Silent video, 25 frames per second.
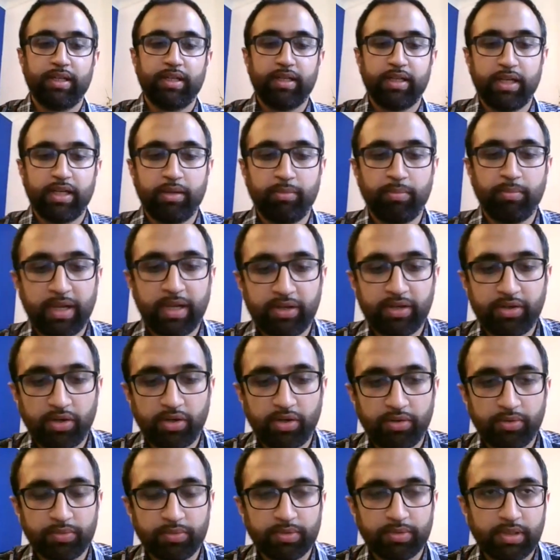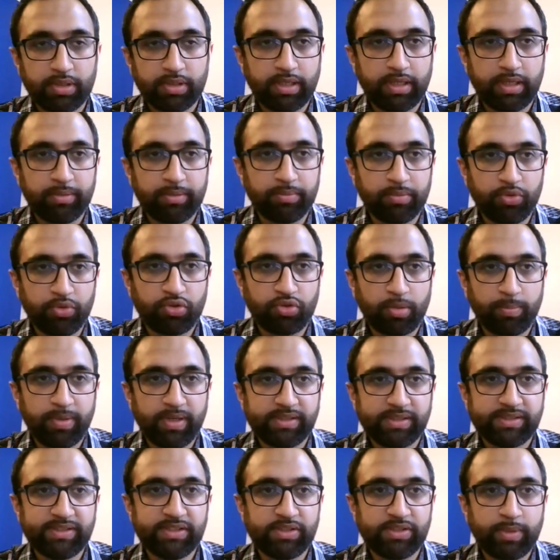of micro
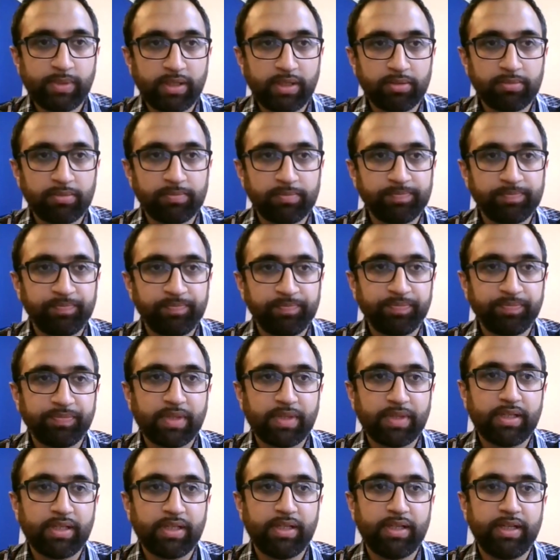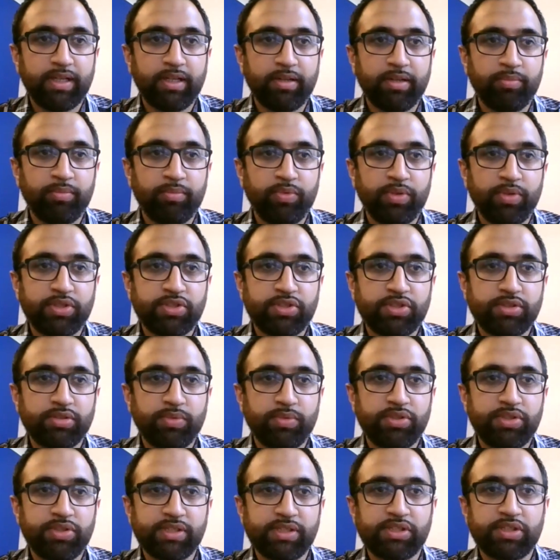droplets as well, which
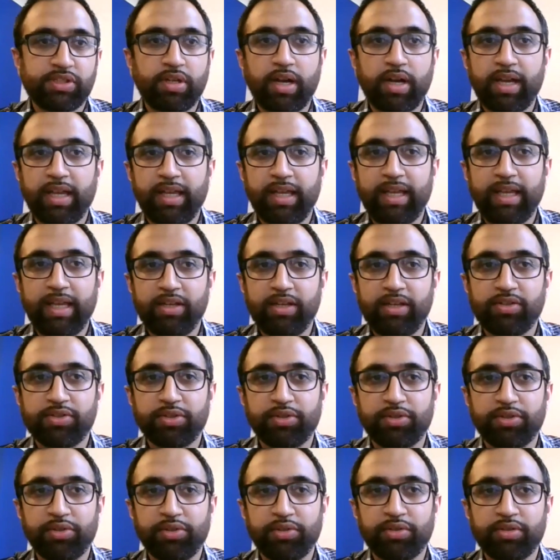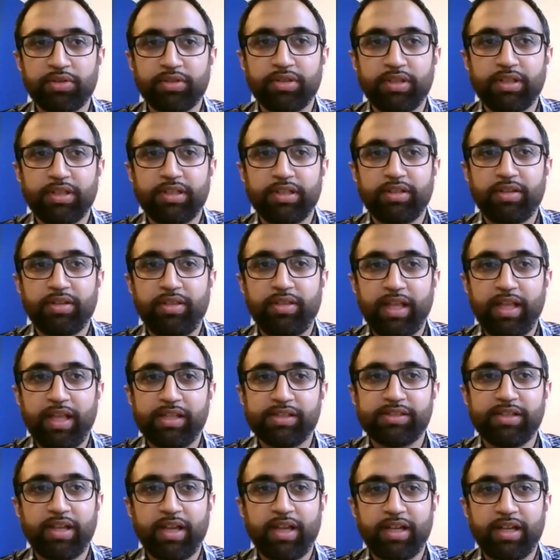does tie into
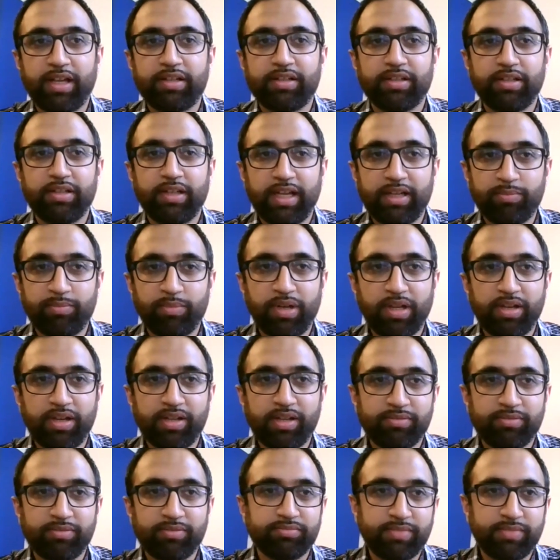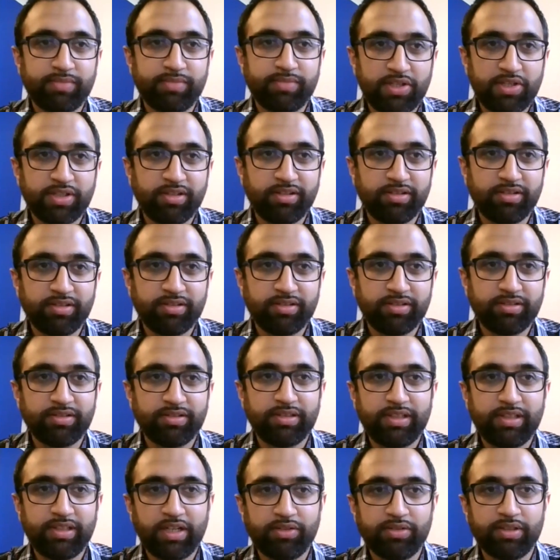things like Mulana mentioned,
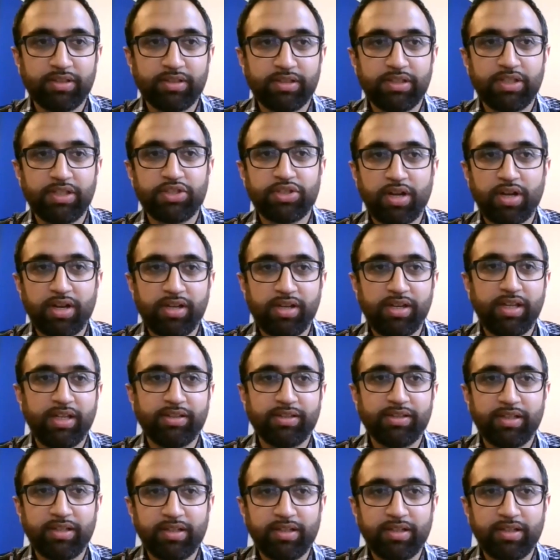the chanting,